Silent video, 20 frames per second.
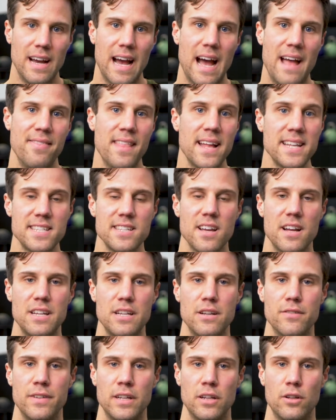and that's the
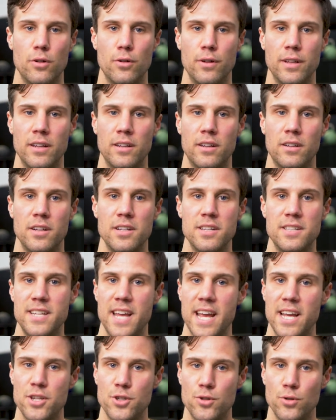idea of including
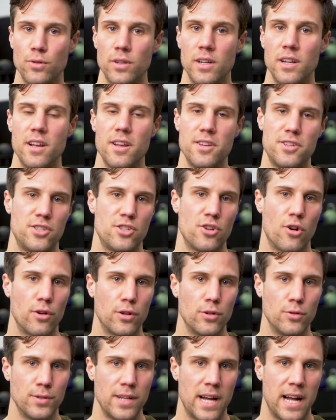contextual
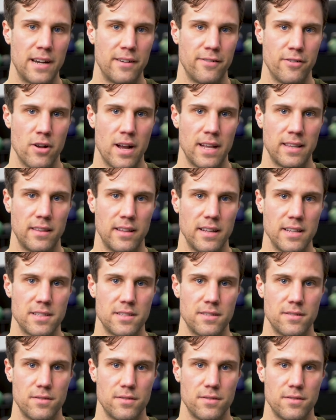historical data for your athletes.